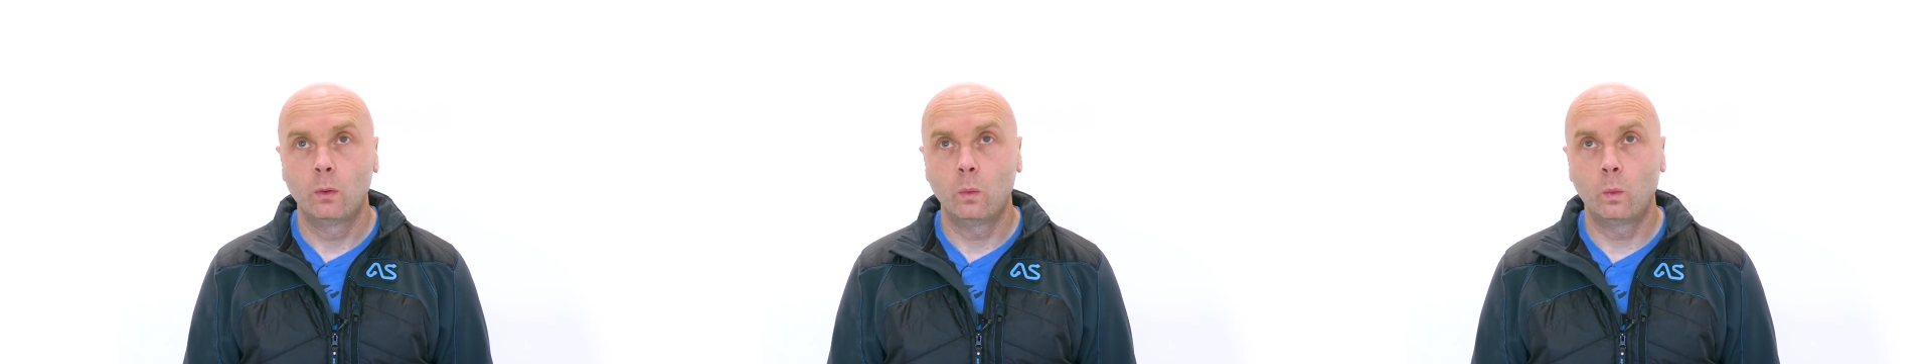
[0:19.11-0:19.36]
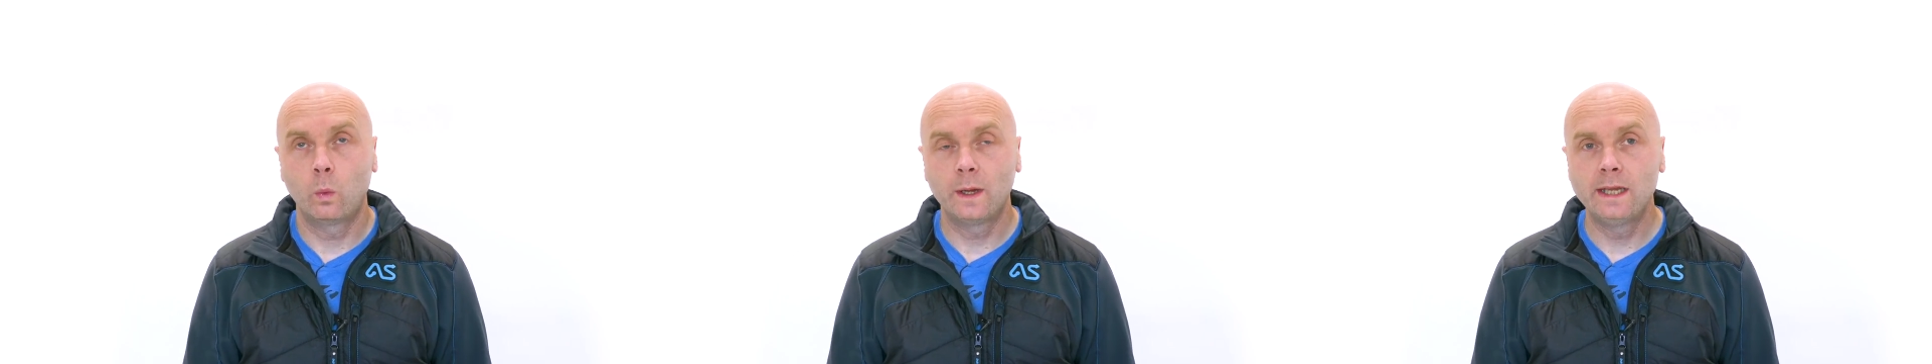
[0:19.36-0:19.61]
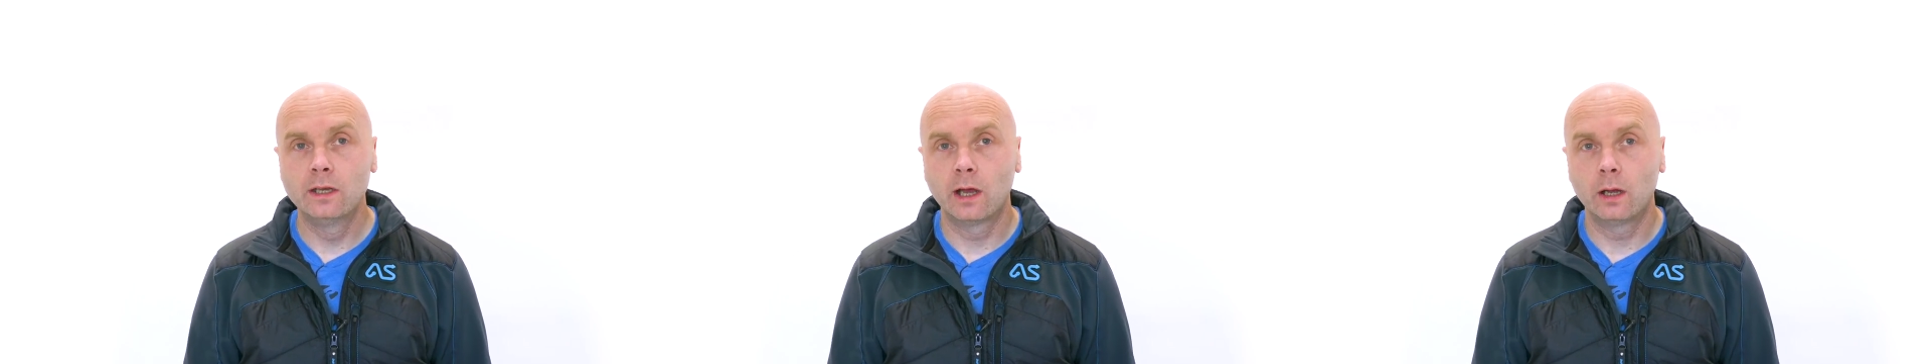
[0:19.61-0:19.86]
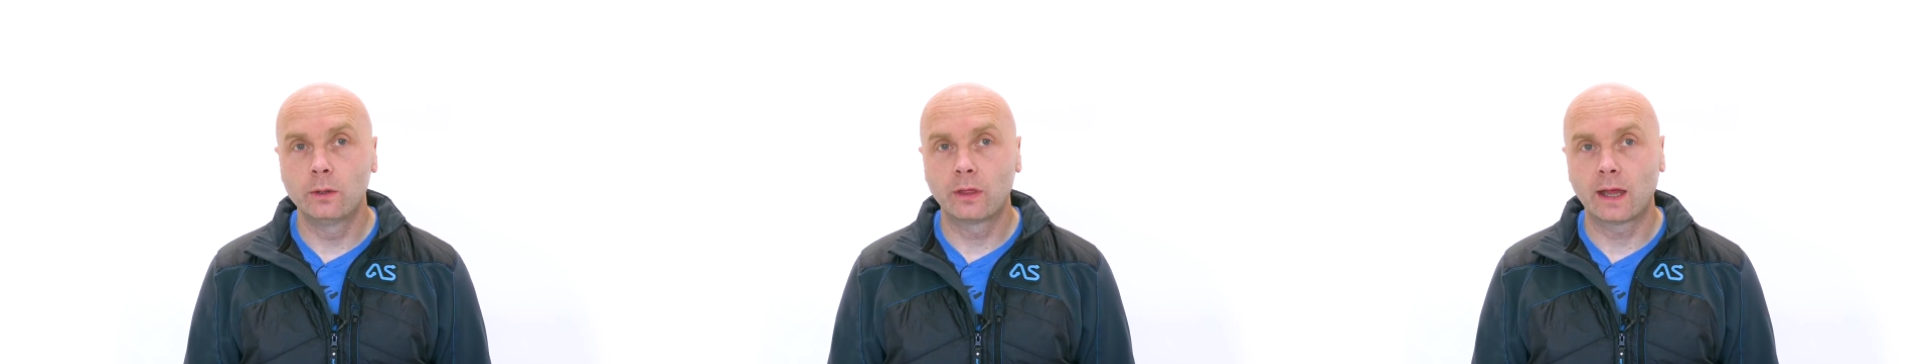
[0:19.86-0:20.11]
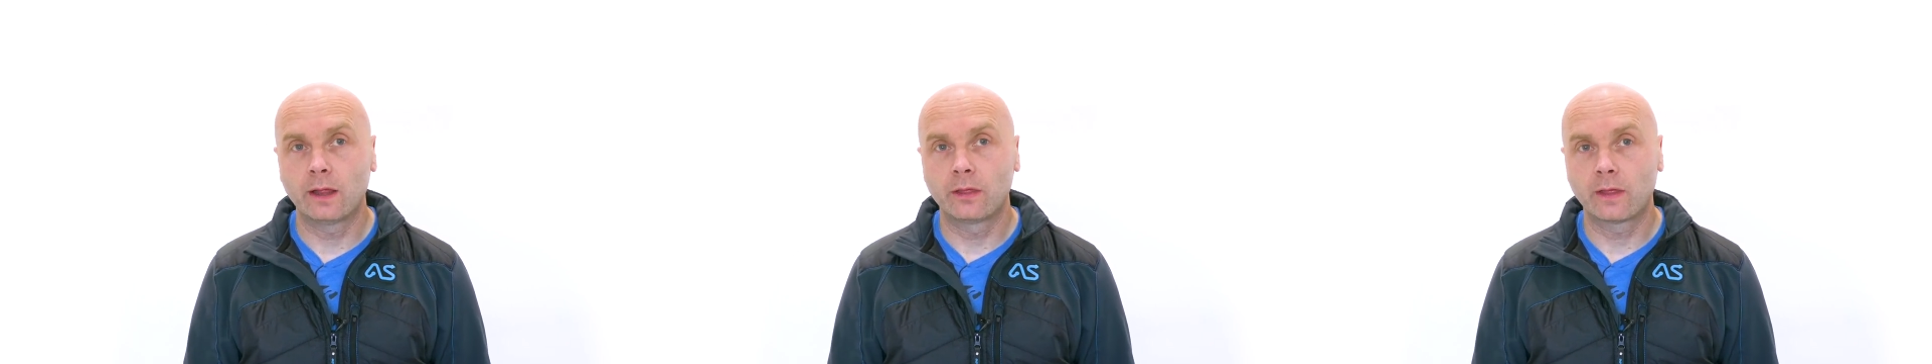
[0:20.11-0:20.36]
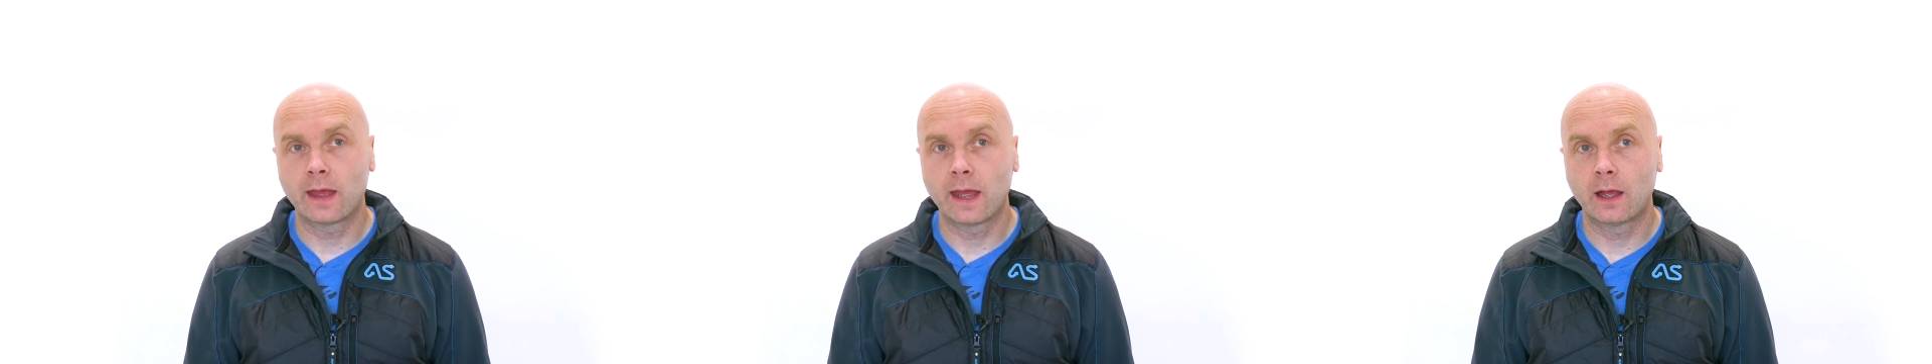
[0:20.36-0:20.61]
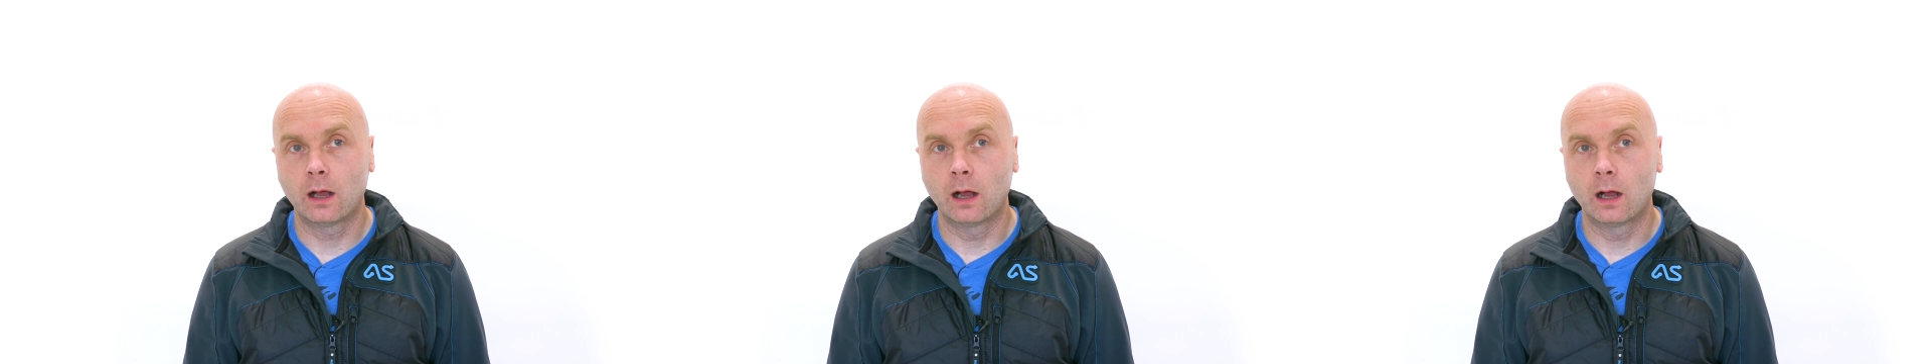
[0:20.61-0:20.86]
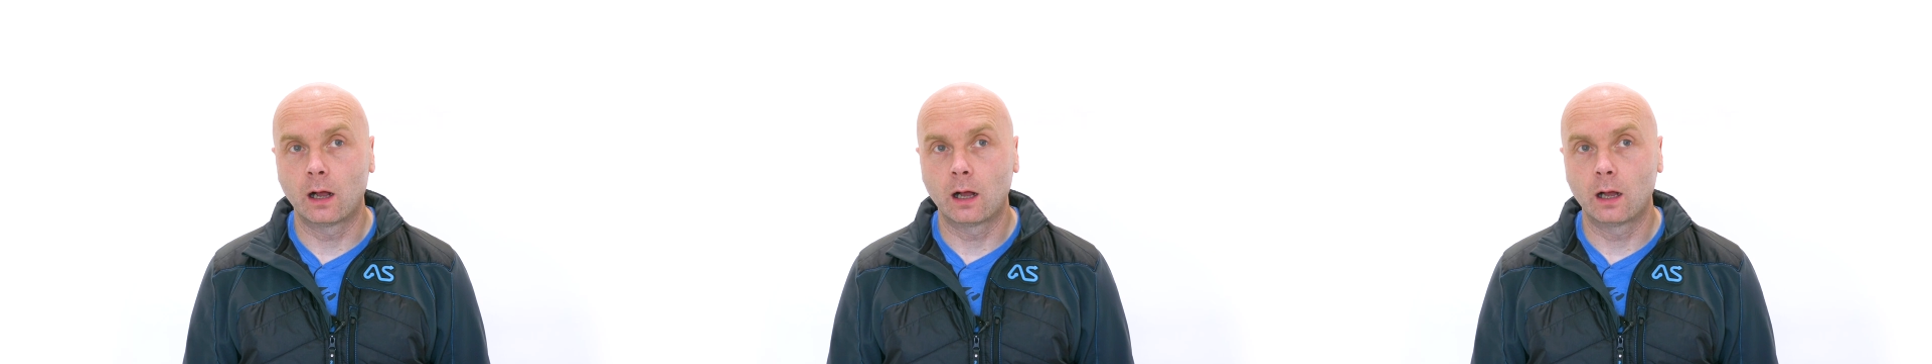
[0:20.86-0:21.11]
we know that there
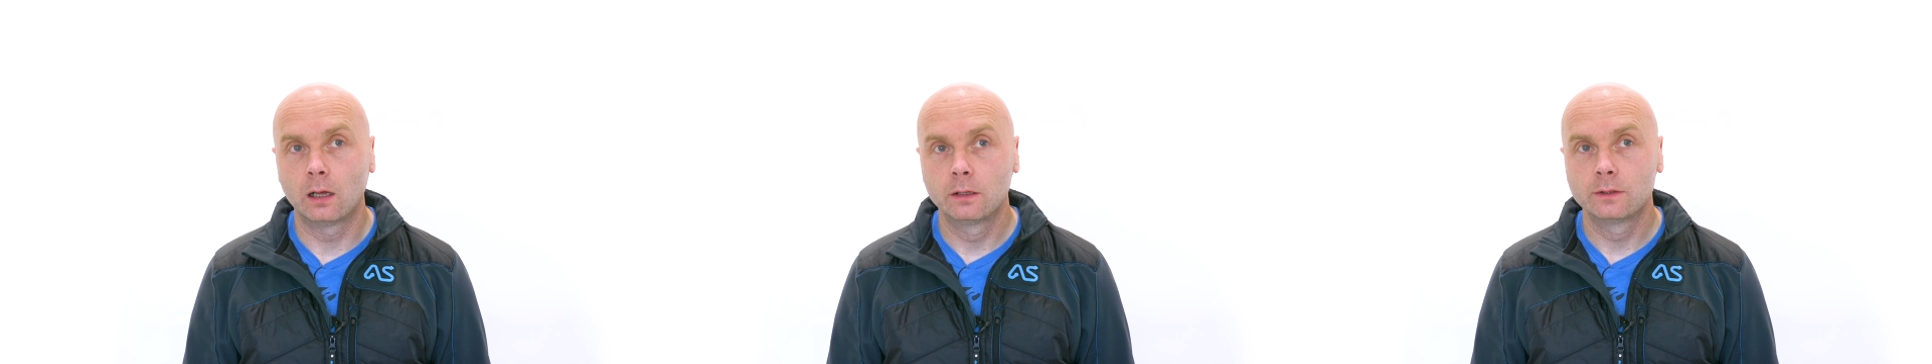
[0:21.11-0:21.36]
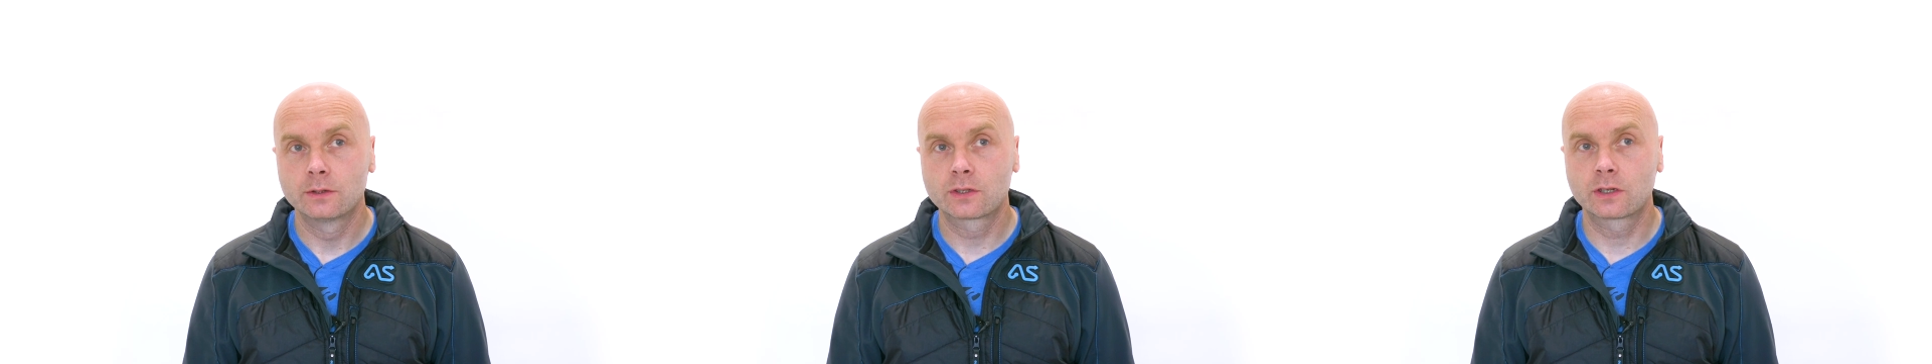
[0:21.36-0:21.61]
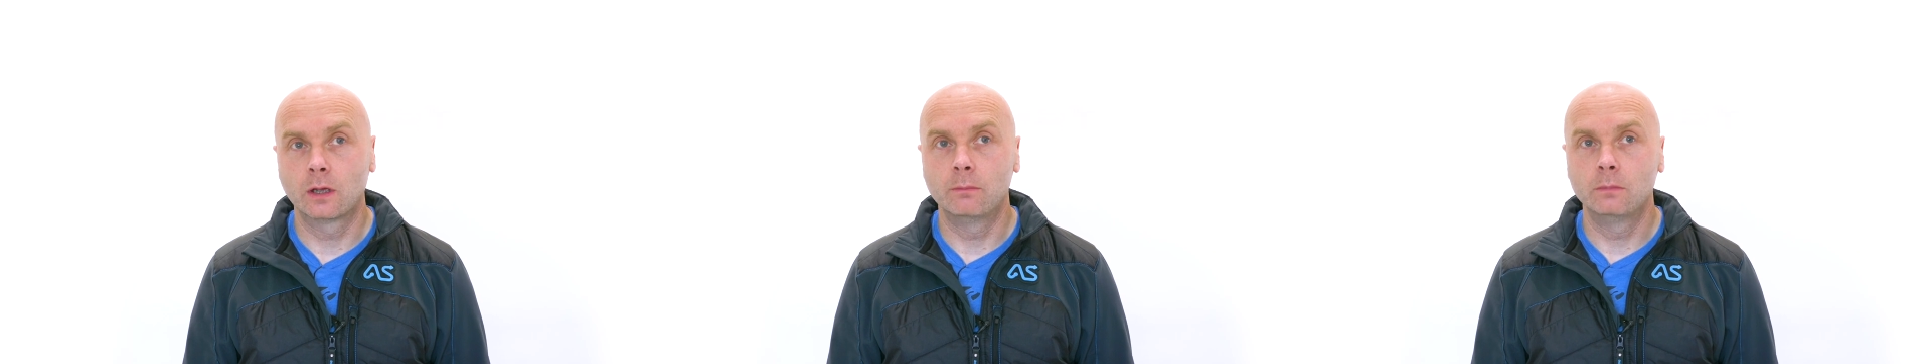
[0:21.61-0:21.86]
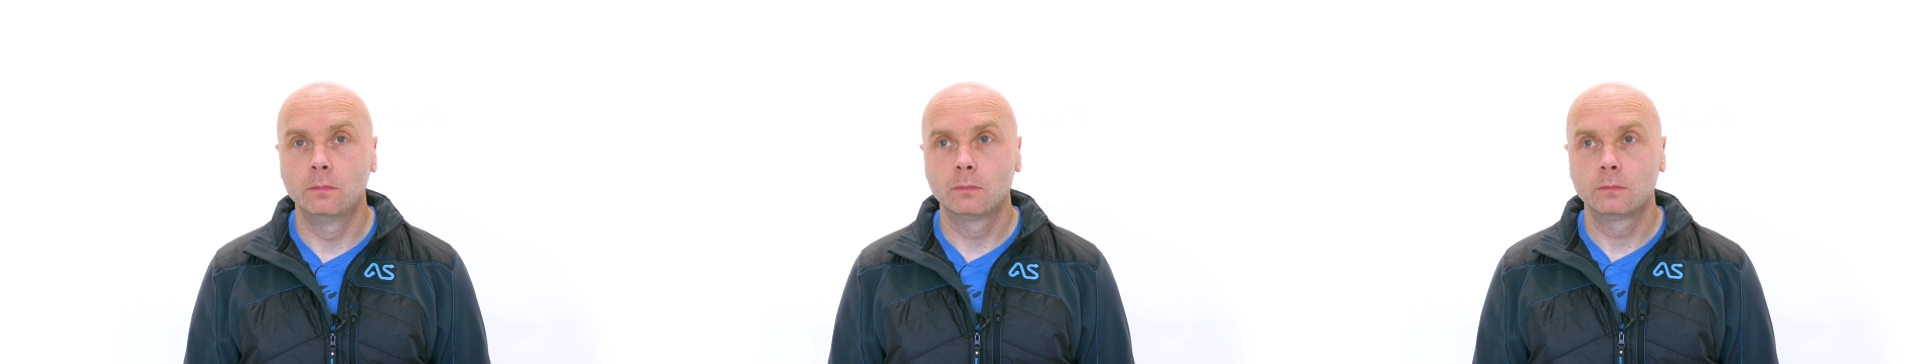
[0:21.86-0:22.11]
are some